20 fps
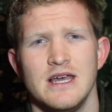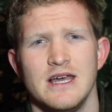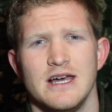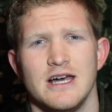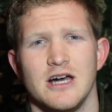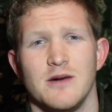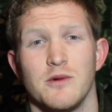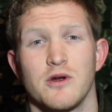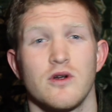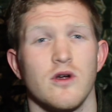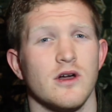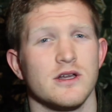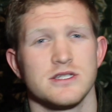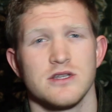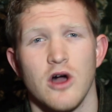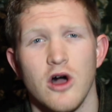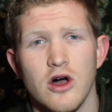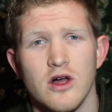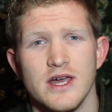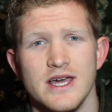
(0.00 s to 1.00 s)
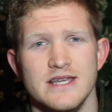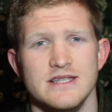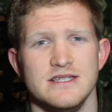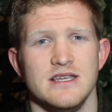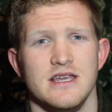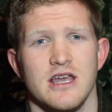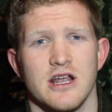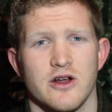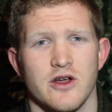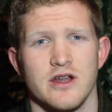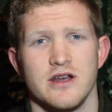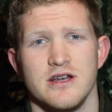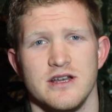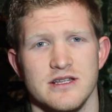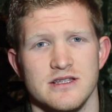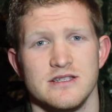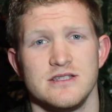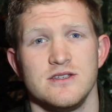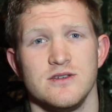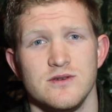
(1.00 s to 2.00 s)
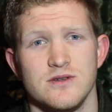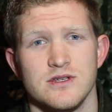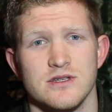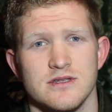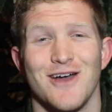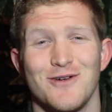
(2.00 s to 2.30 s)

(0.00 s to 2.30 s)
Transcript: across all AZA-accredited institutions.